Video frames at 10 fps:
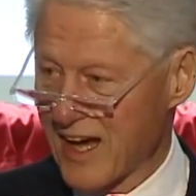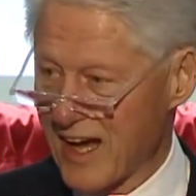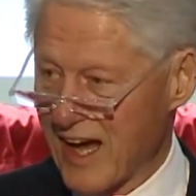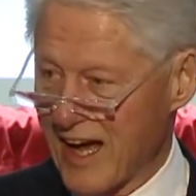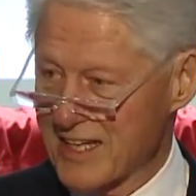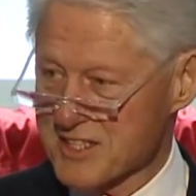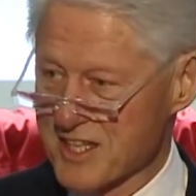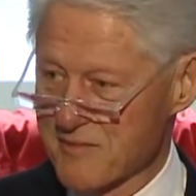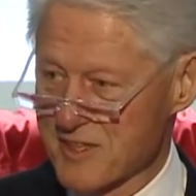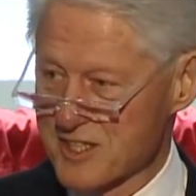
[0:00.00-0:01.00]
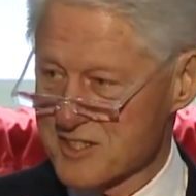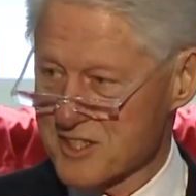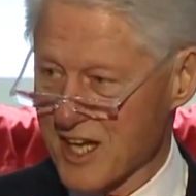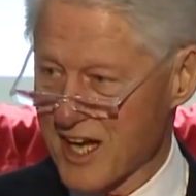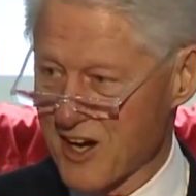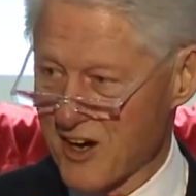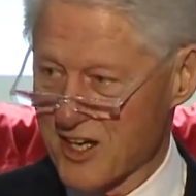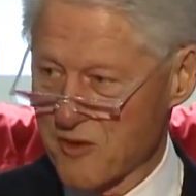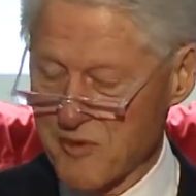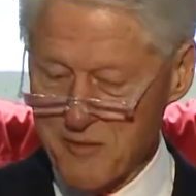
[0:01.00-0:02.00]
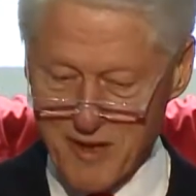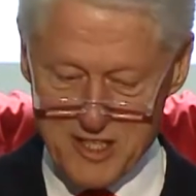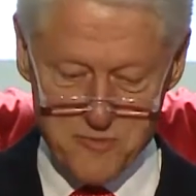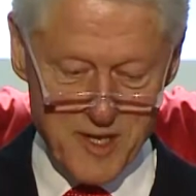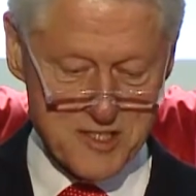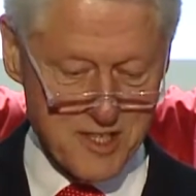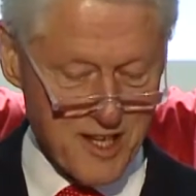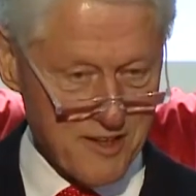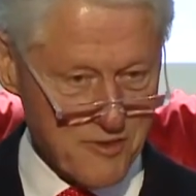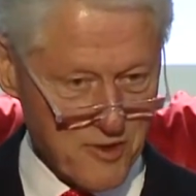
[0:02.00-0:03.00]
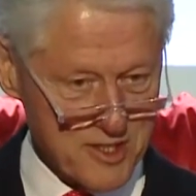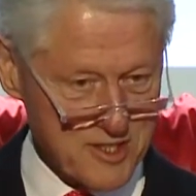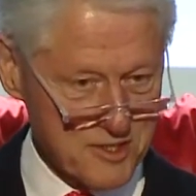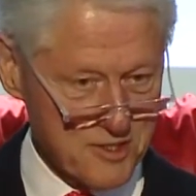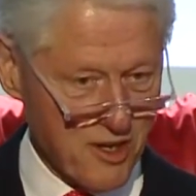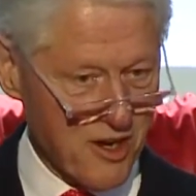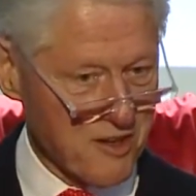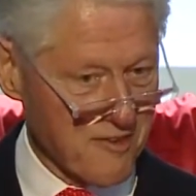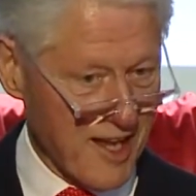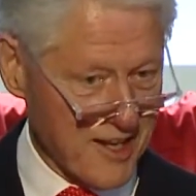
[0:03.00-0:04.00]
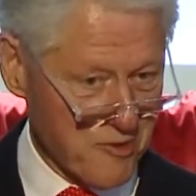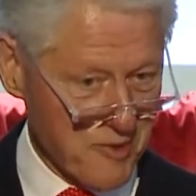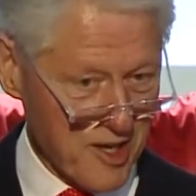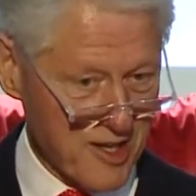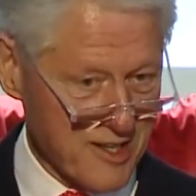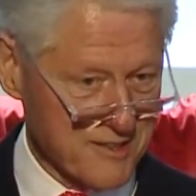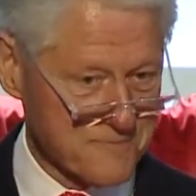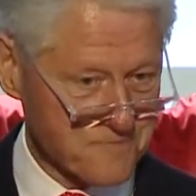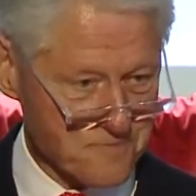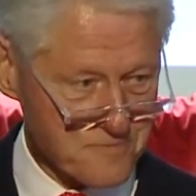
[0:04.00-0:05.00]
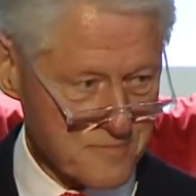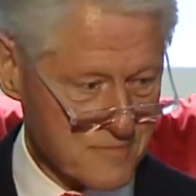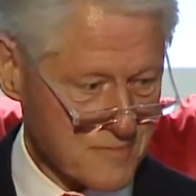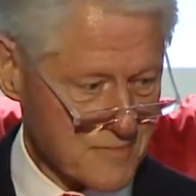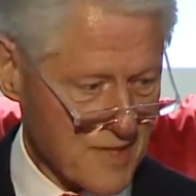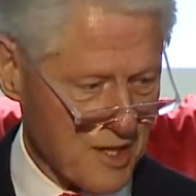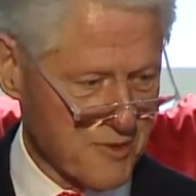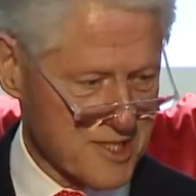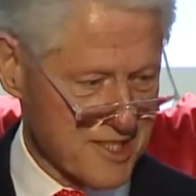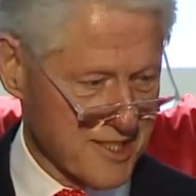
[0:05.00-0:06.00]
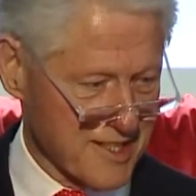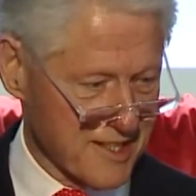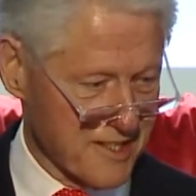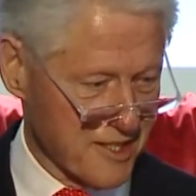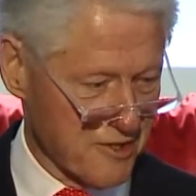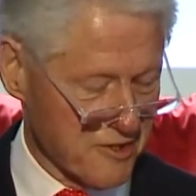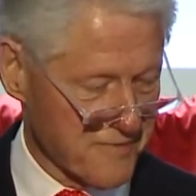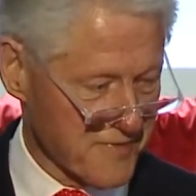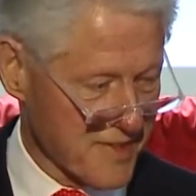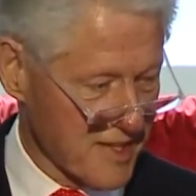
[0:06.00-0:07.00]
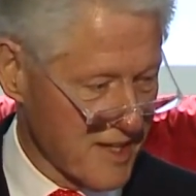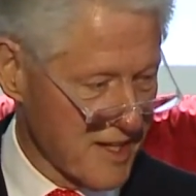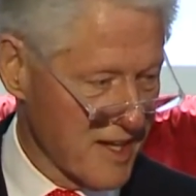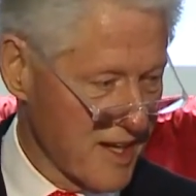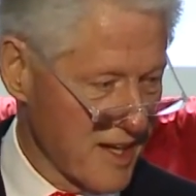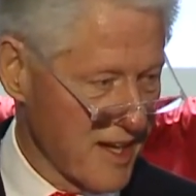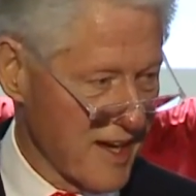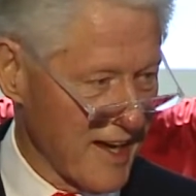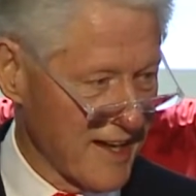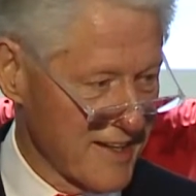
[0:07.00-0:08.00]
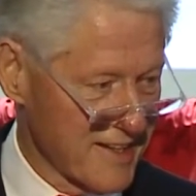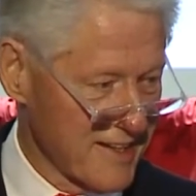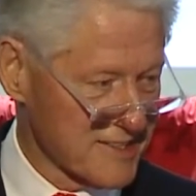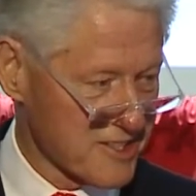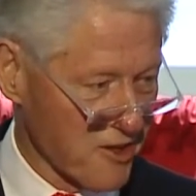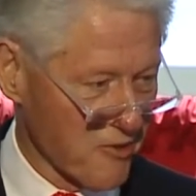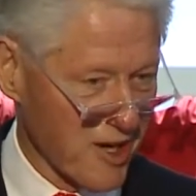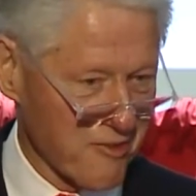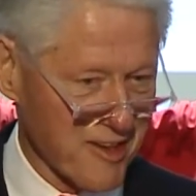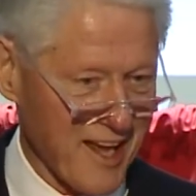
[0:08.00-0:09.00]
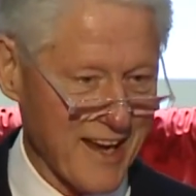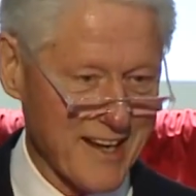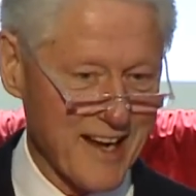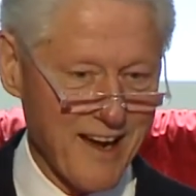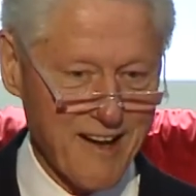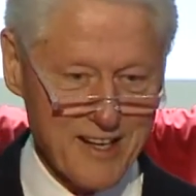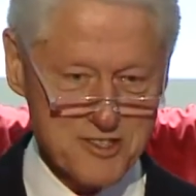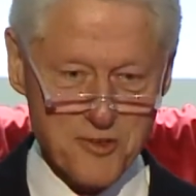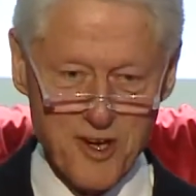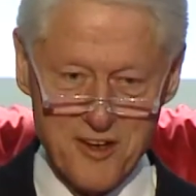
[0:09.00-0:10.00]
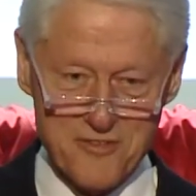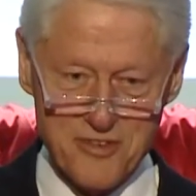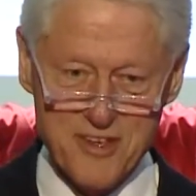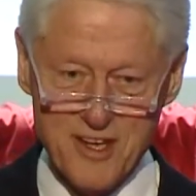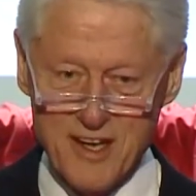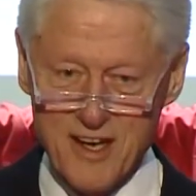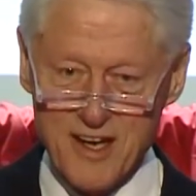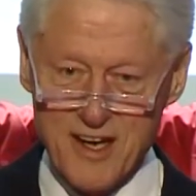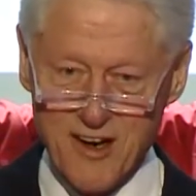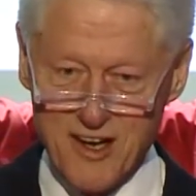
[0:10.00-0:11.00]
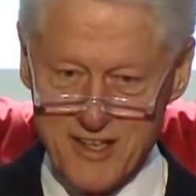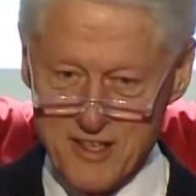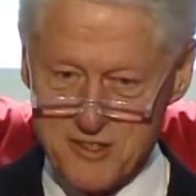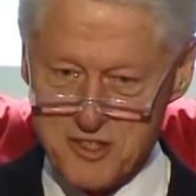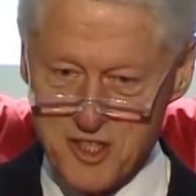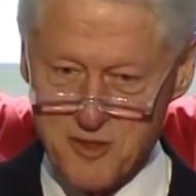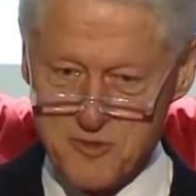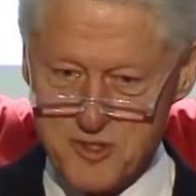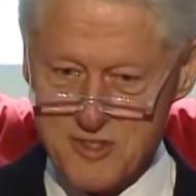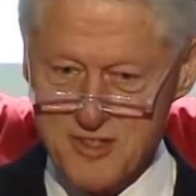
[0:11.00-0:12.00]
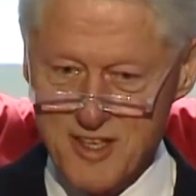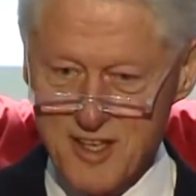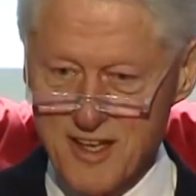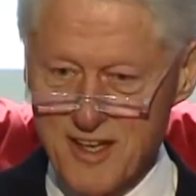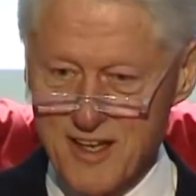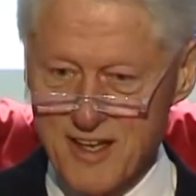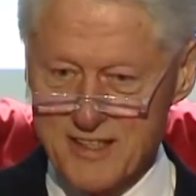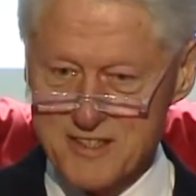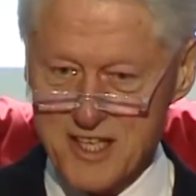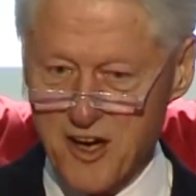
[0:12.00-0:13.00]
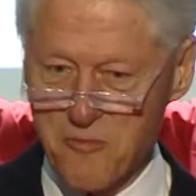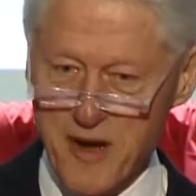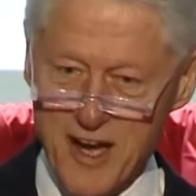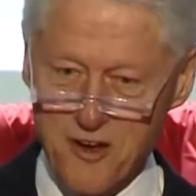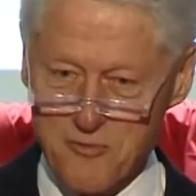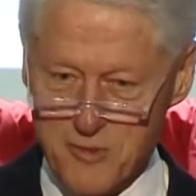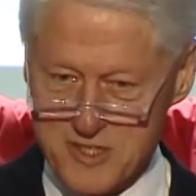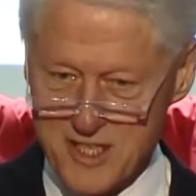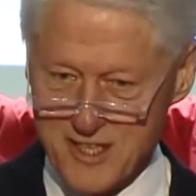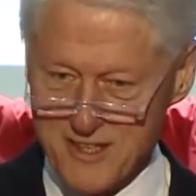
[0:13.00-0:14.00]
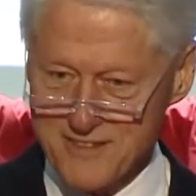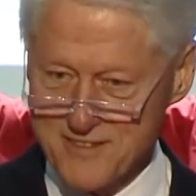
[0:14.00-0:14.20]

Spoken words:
I asked him to stay on and be my special envoy to all of Latin America, which he did do. And he did so well with that, he now has 12 car dealerships in Sao Paulo, Brazil,